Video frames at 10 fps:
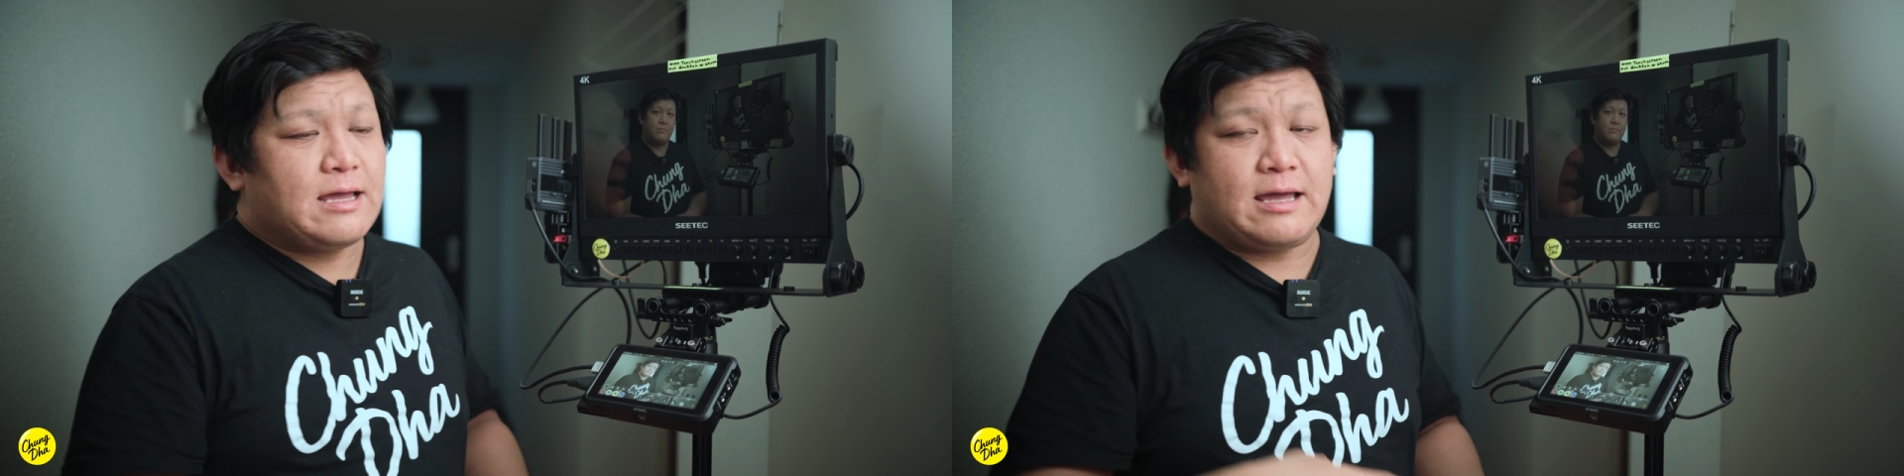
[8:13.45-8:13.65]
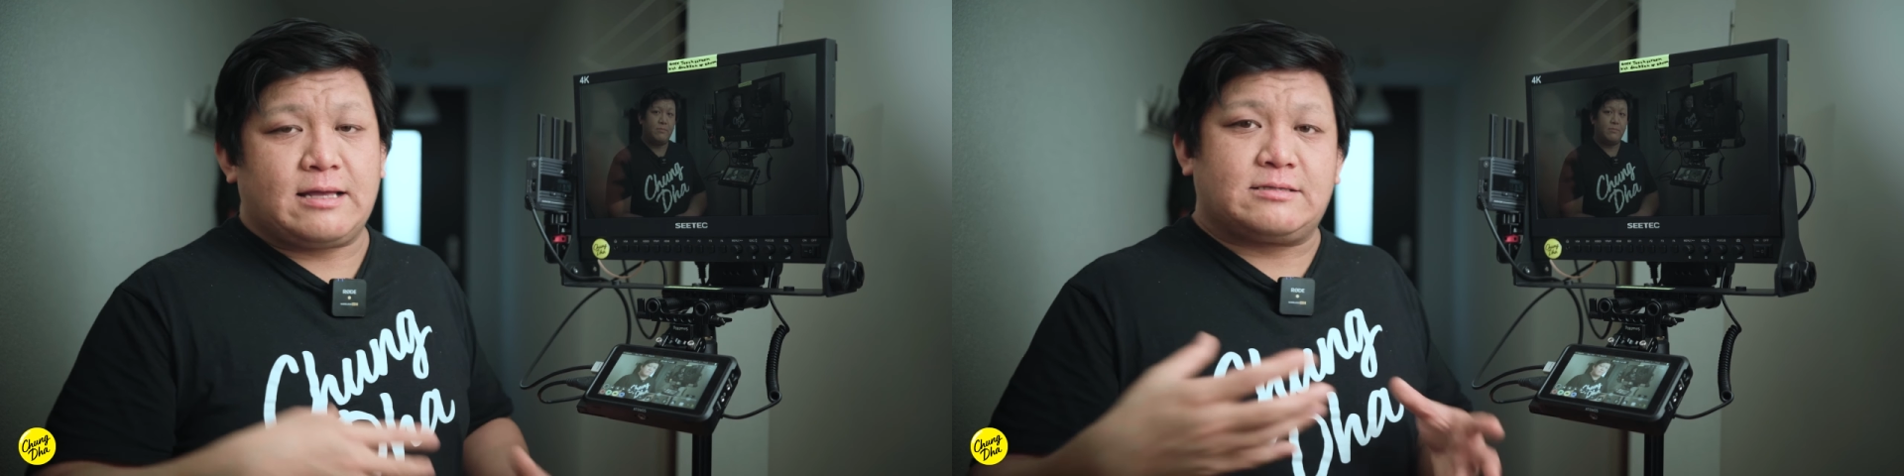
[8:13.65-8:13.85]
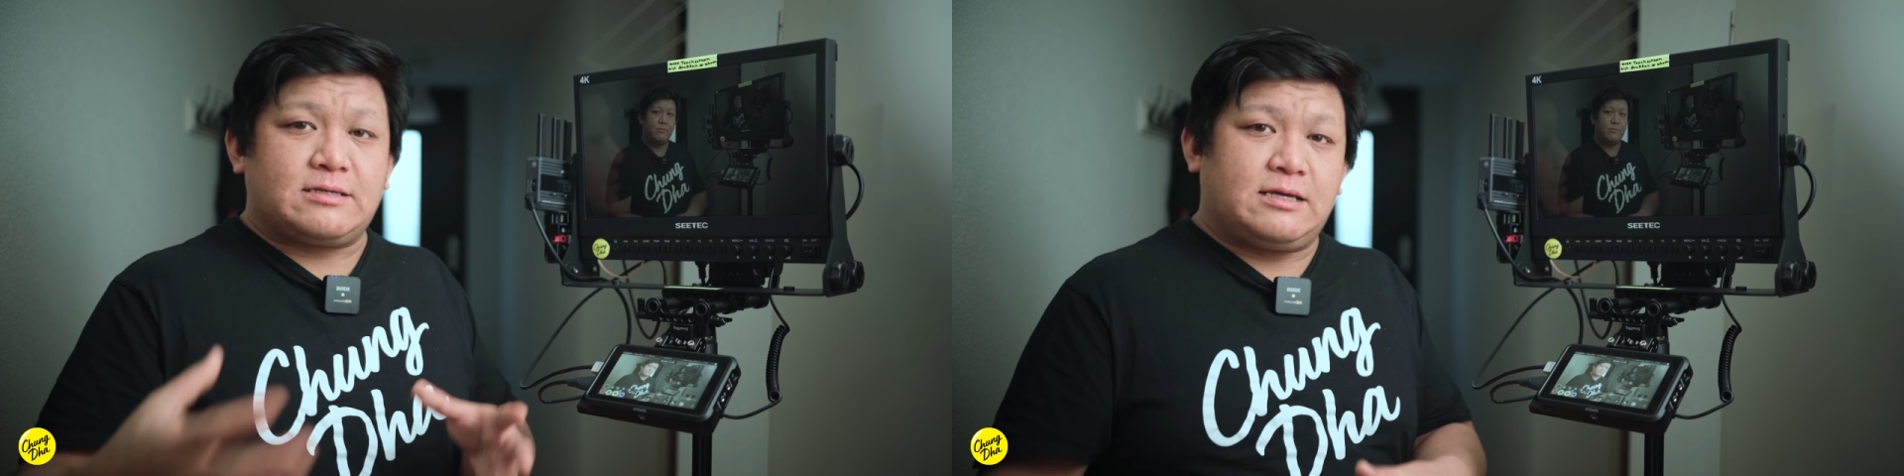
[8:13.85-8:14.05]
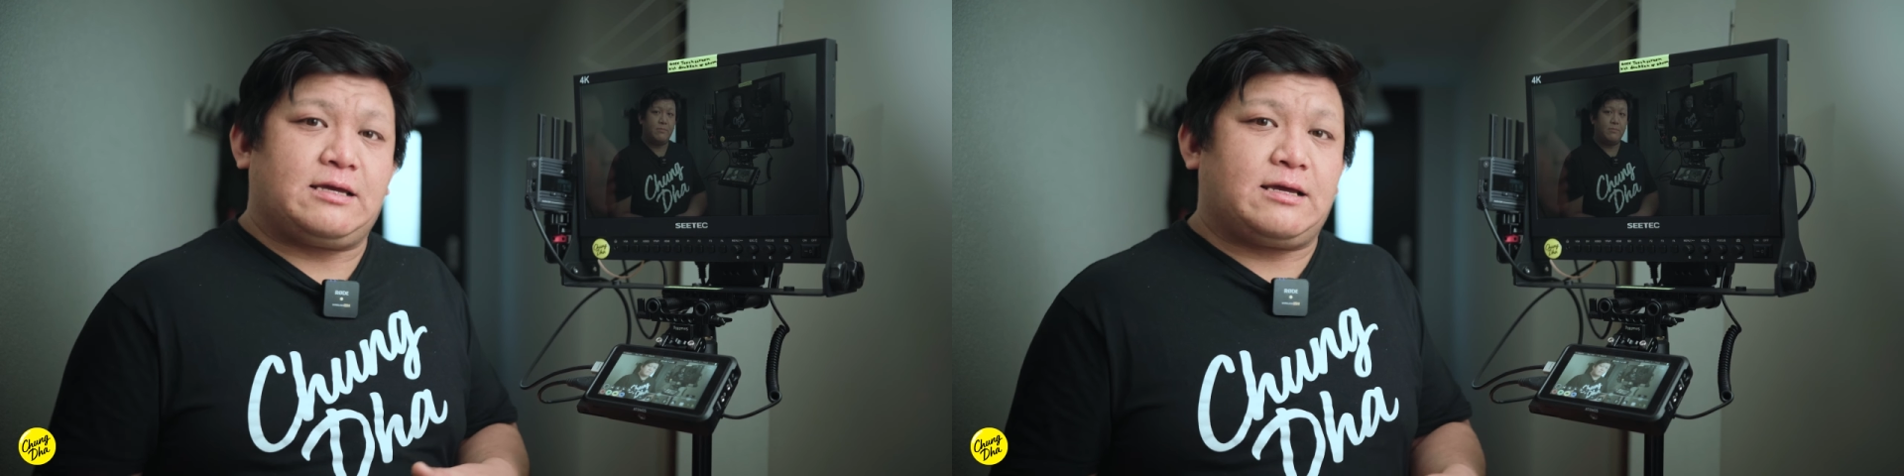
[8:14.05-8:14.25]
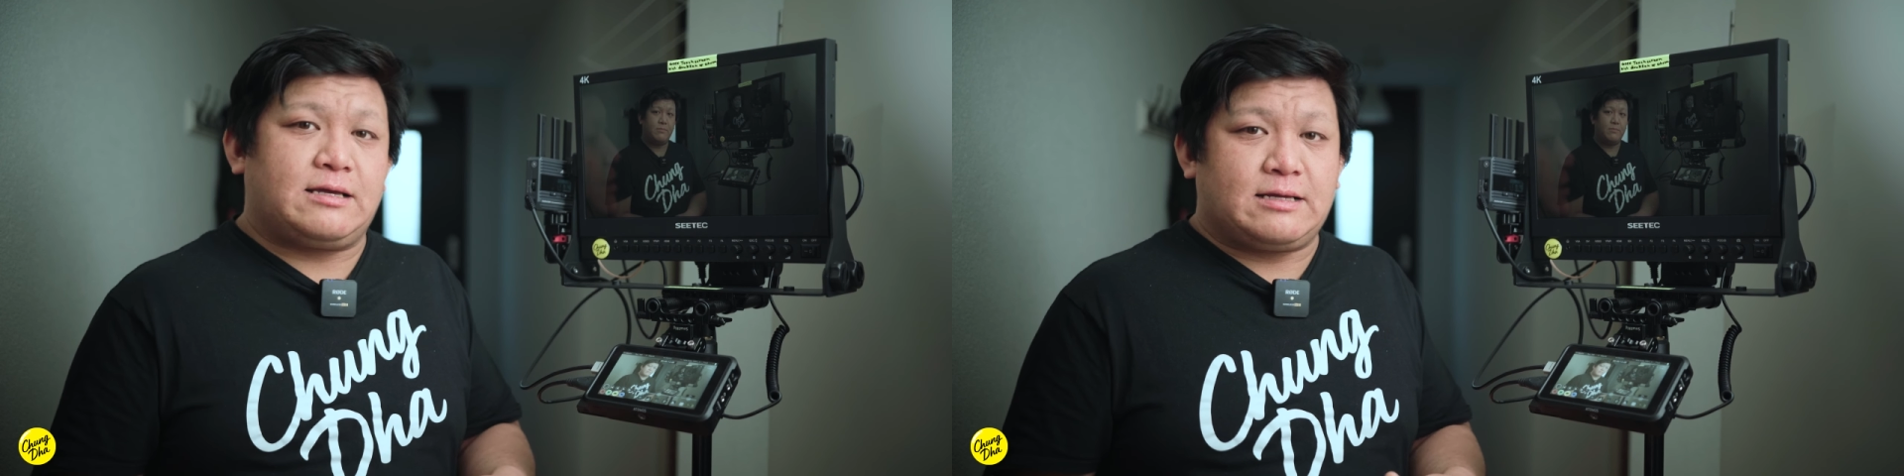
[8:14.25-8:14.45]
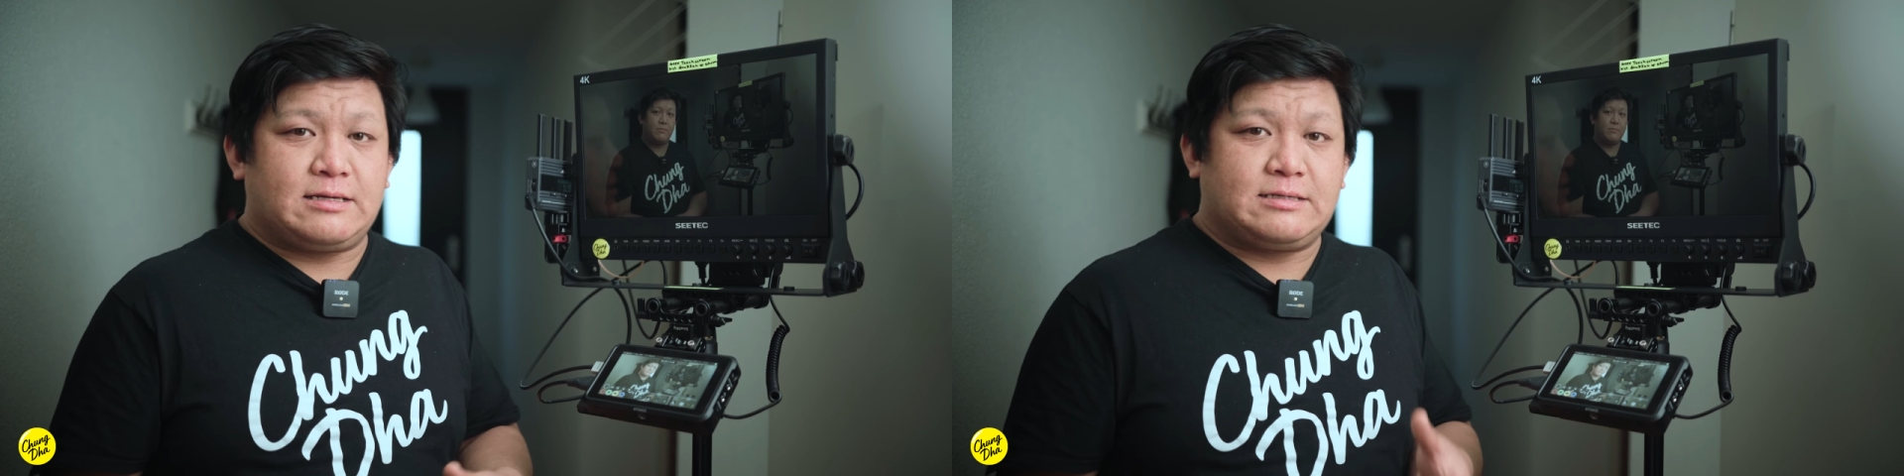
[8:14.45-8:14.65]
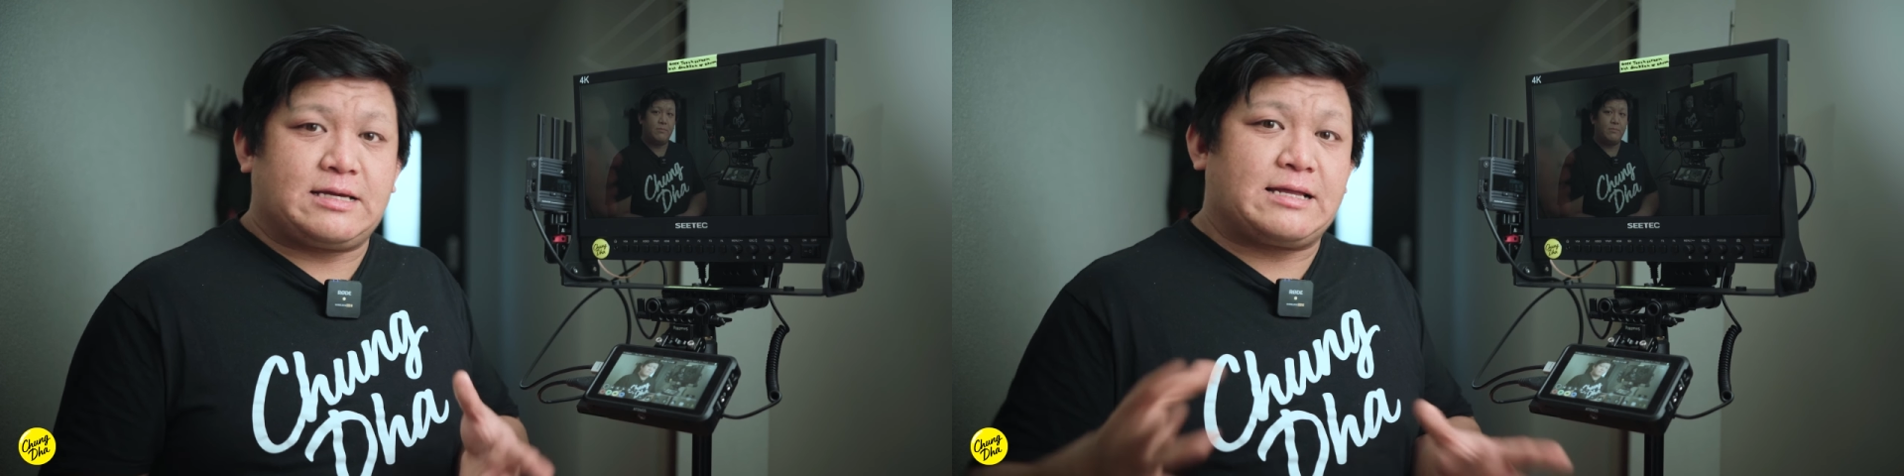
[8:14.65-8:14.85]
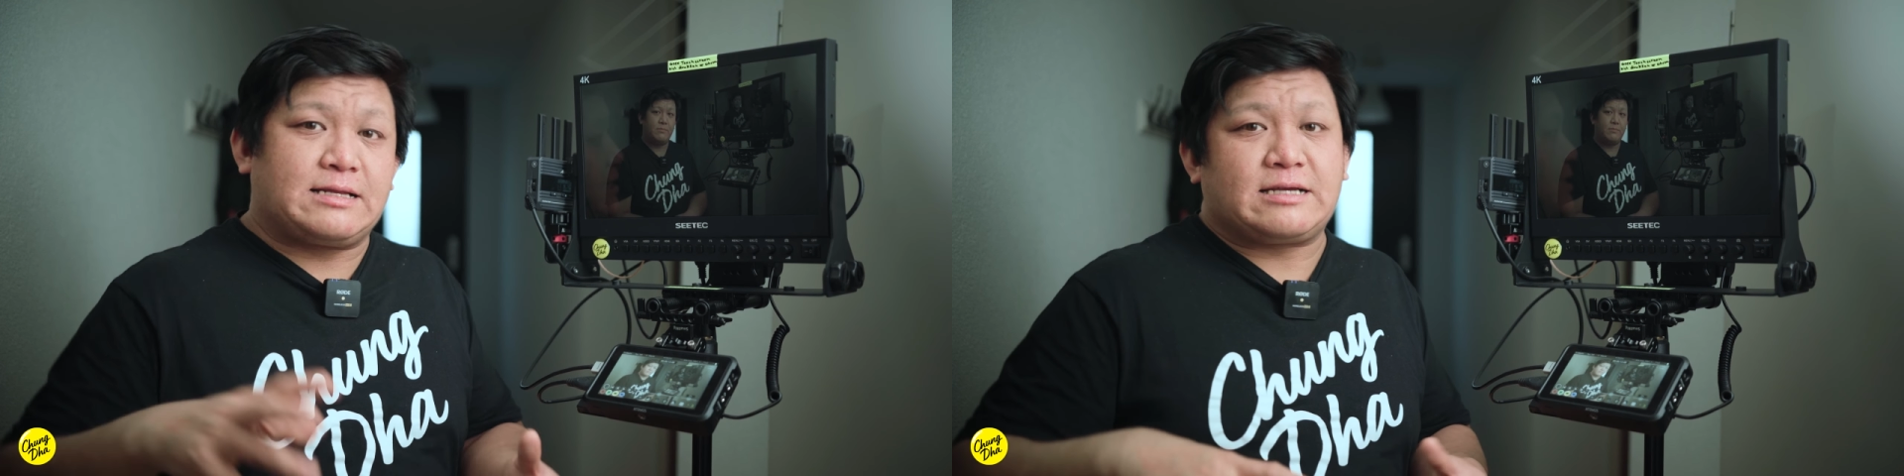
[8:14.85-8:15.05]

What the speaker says: and he can